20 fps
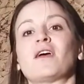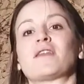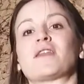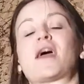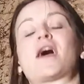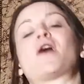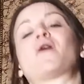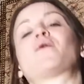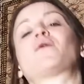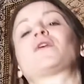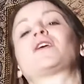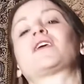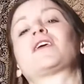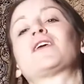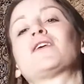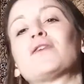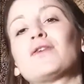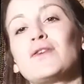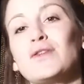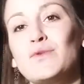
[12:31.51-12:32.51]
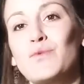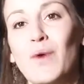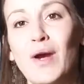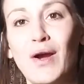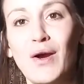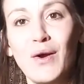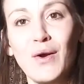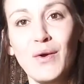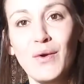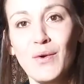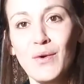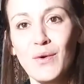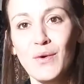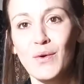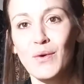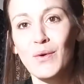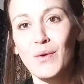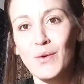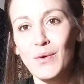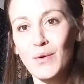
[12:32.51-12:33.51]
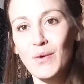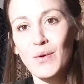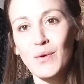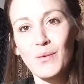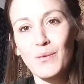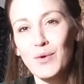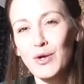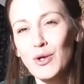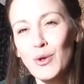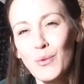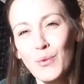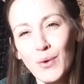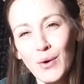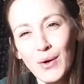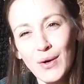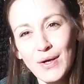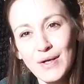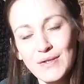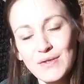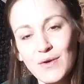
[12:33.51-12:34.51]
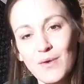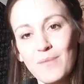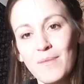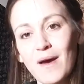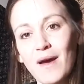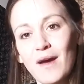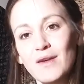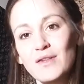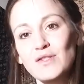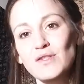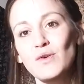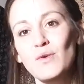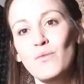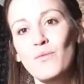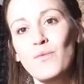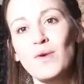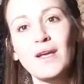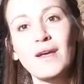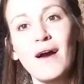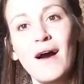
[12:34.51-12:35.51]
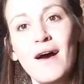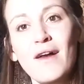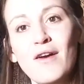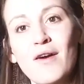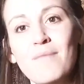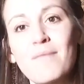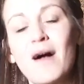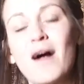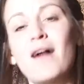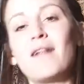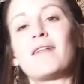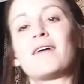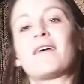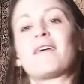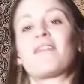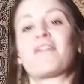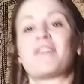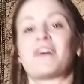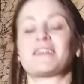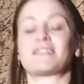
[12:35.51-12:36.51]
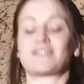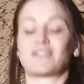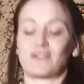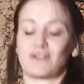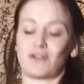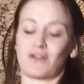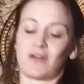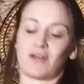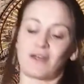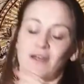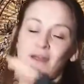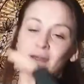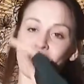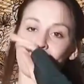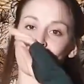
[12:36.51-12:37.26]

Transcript: Now, here's where we don't worry so much. We got our mala, that's good.